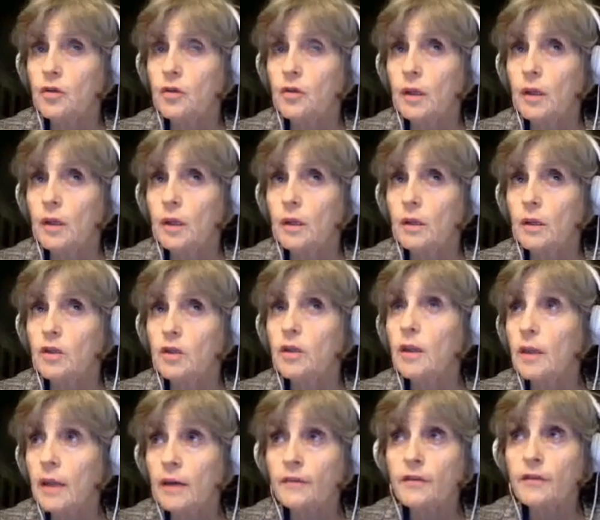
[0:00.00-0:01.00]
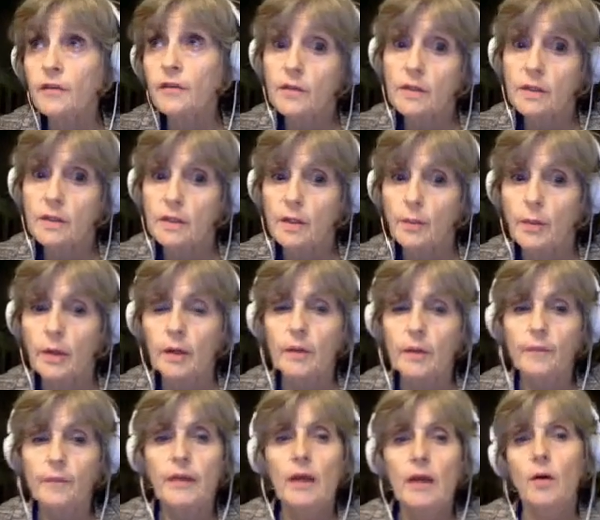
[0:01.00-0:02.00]
to the left of the stomach.
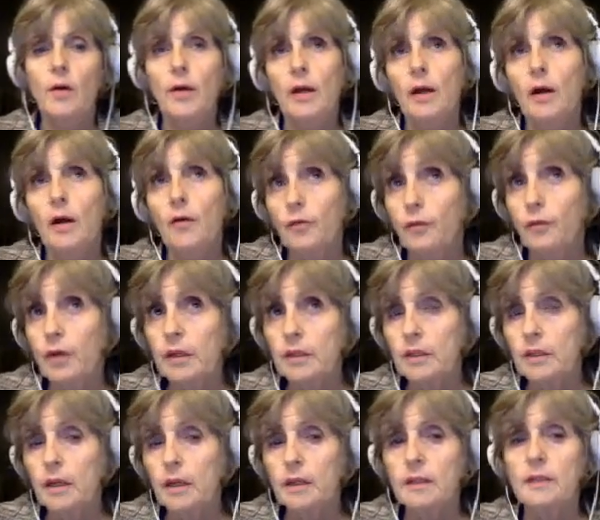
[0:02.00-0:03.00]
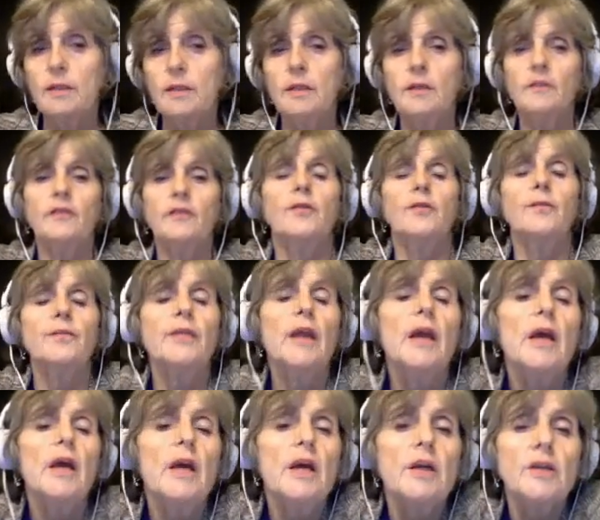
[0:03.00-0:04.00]
Okay, on the right side is the liver.
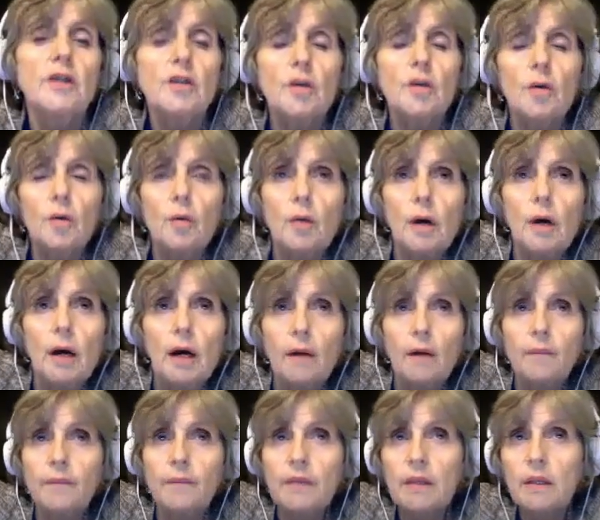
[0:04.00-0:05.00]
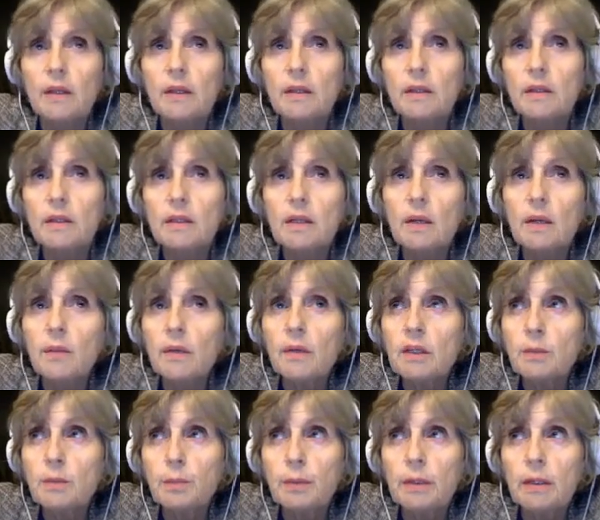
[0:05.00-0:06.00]
So
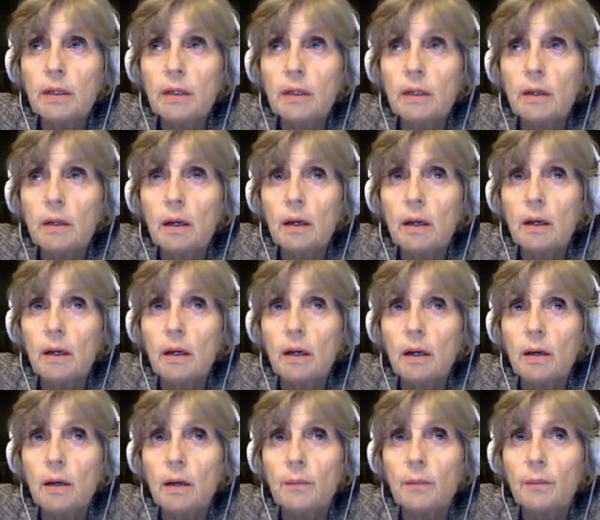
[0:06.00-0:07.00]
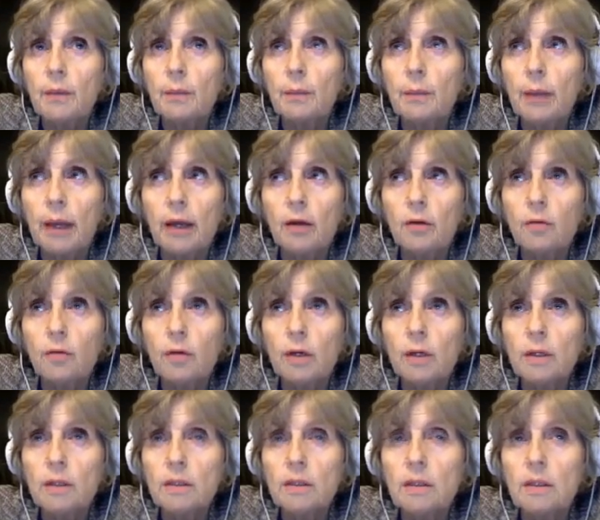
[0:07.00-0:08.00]
stomach, spleen,
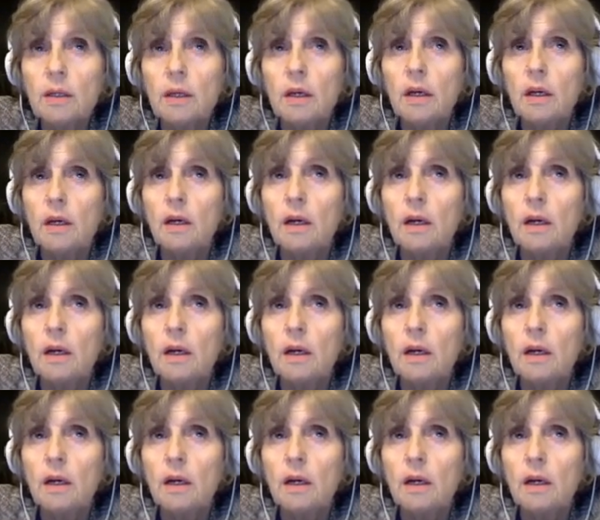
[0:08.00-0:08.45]
pancreas.